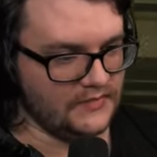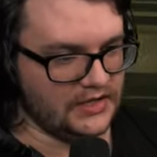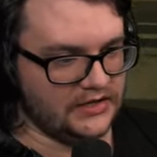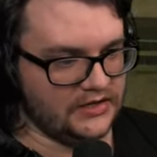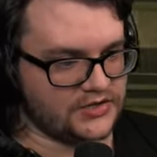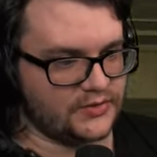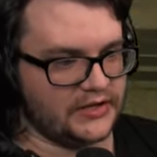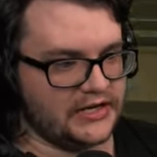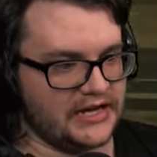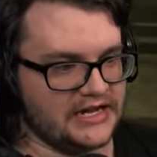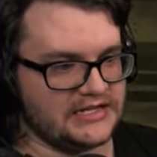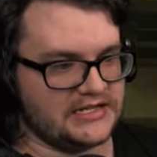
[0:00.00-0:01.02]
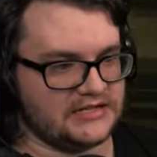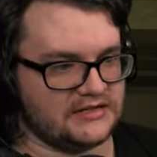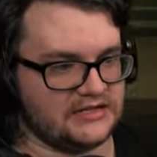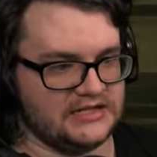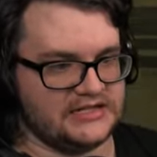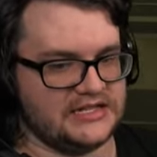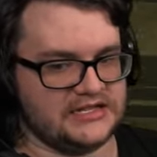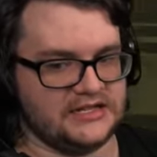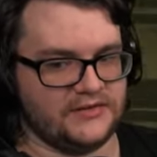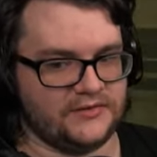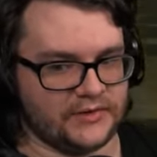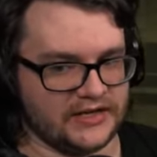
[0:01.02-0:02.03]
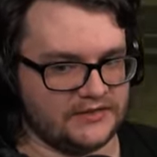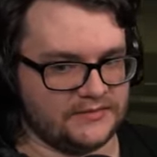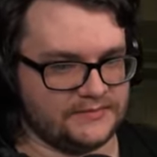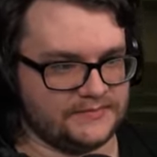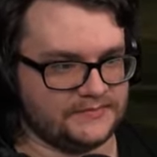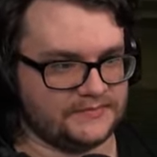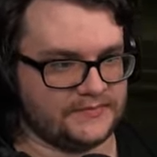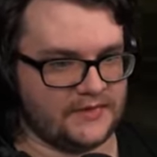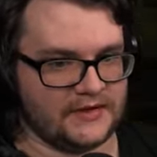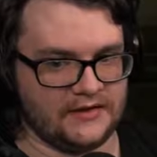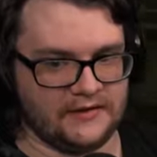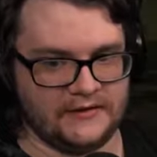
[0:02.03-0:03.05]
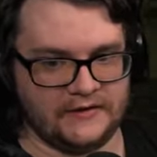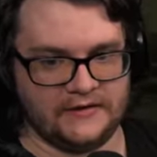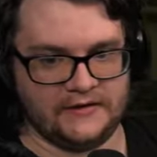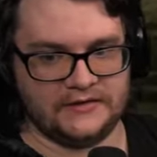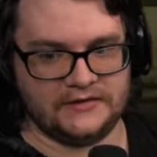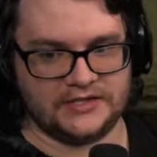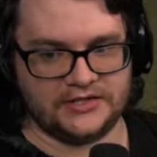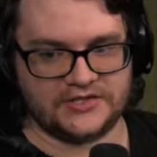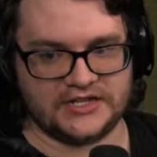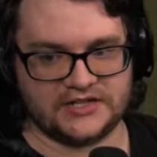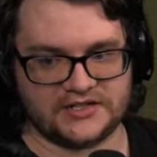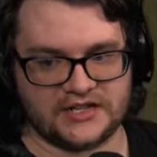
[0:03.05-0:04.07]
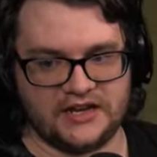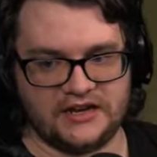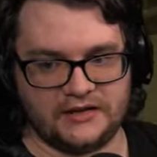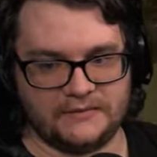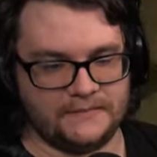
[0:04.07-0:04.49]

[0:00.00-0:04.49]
You just want a nice consistent rhythm to your stair skating.